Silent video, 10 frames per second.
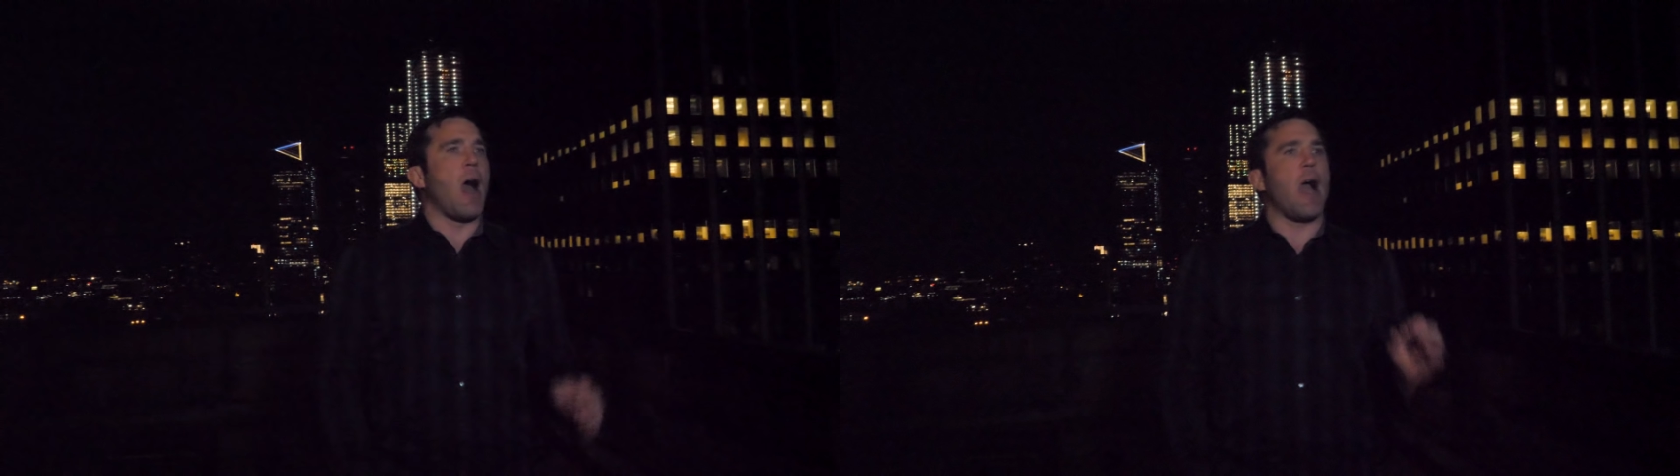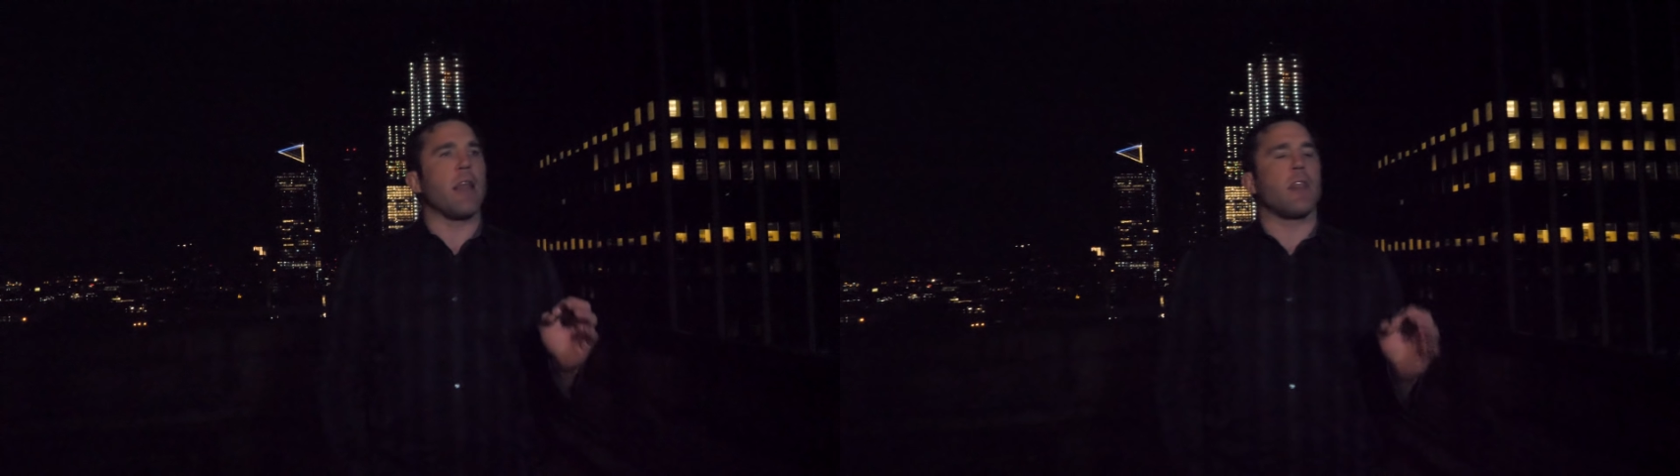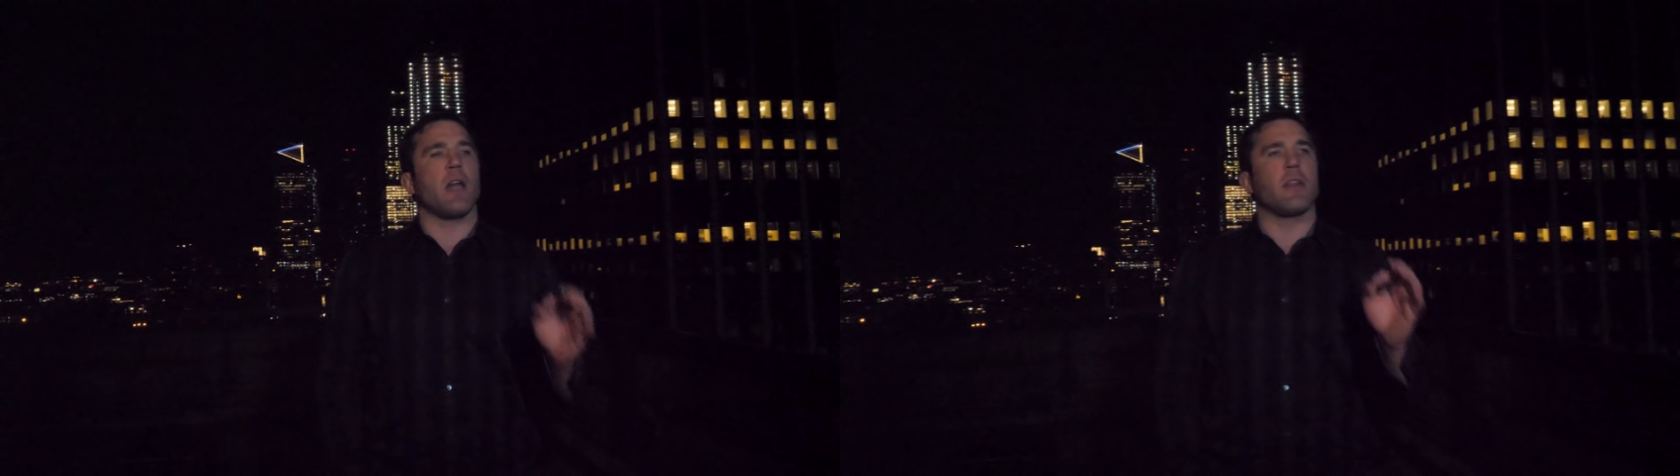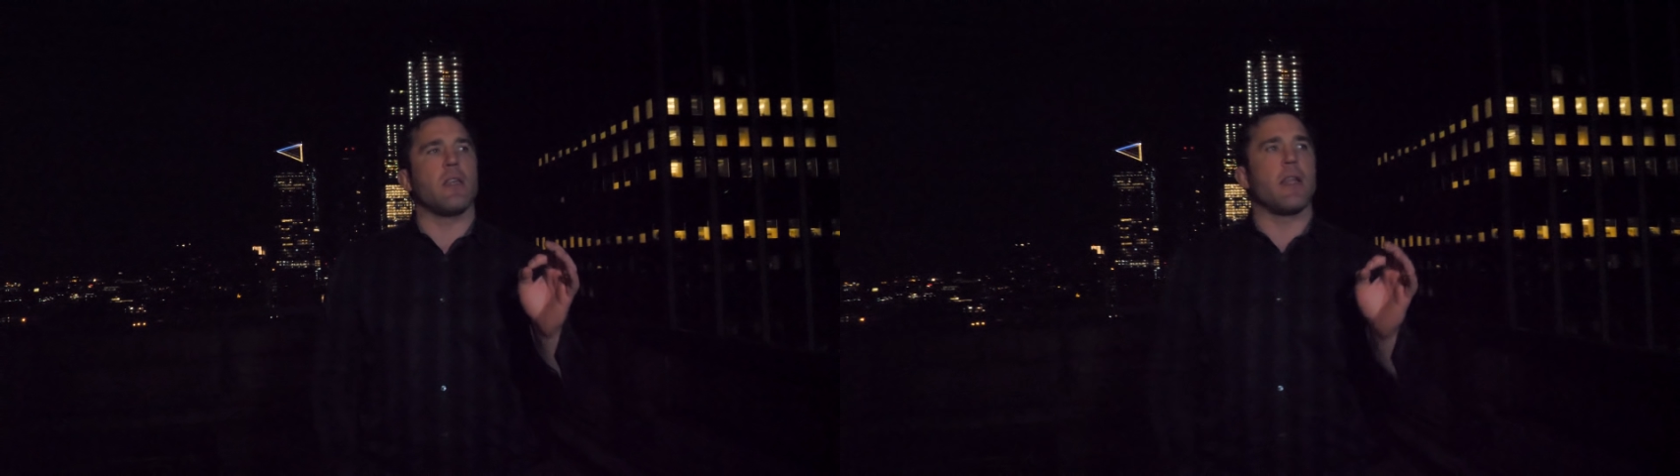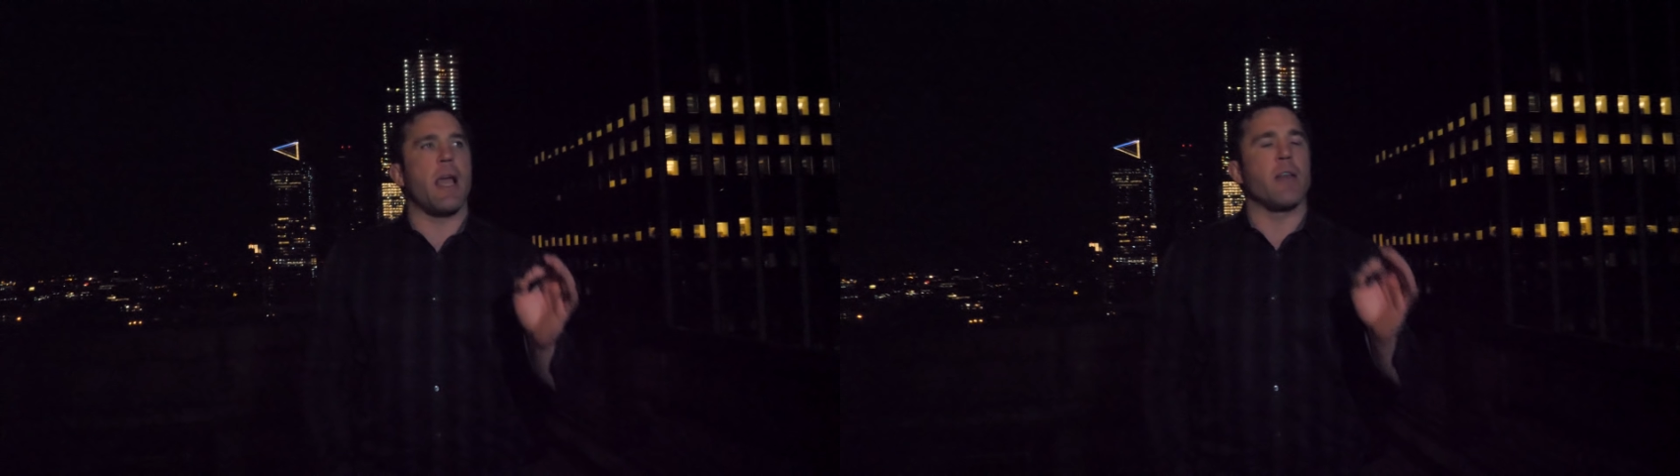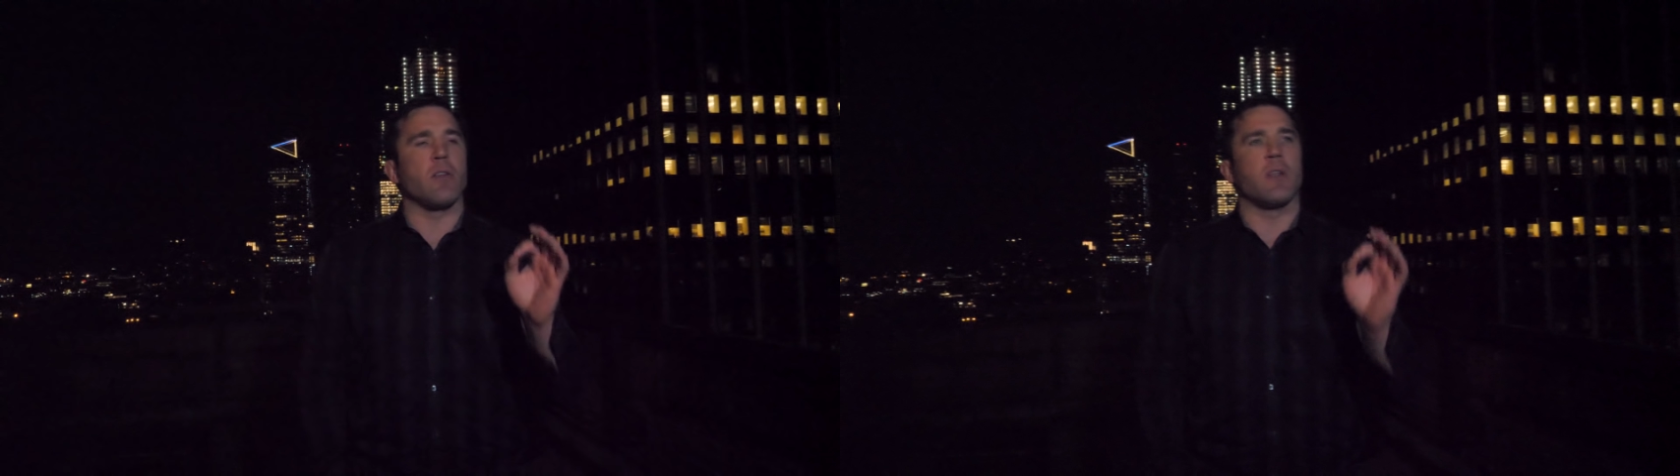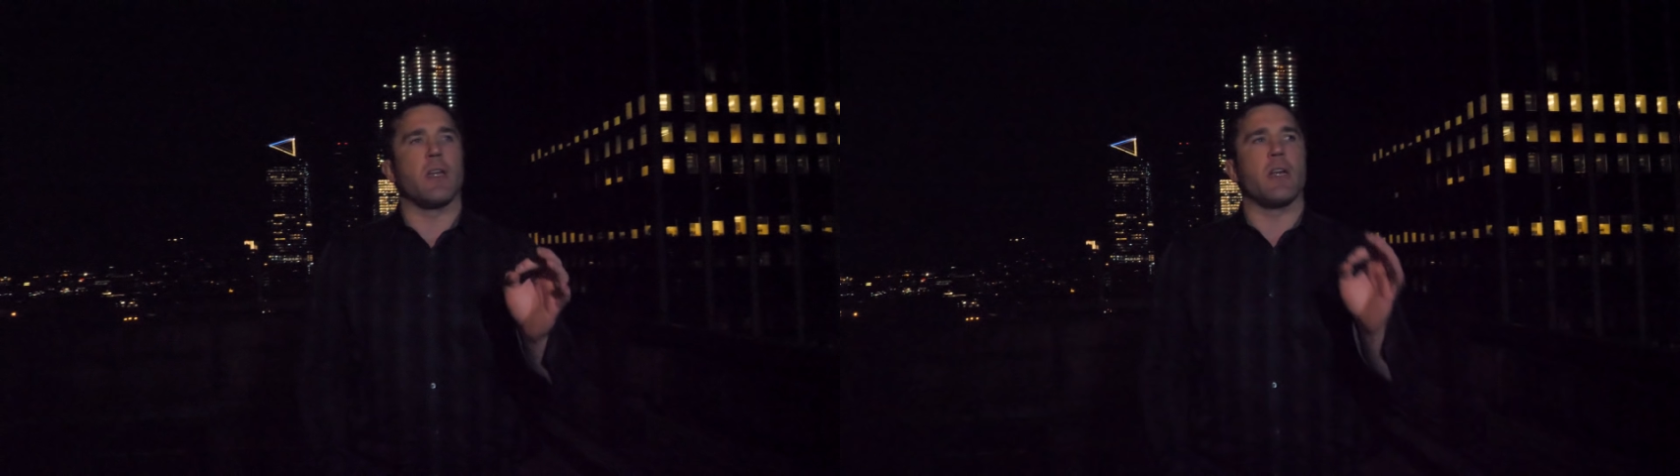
I thought that Daniel did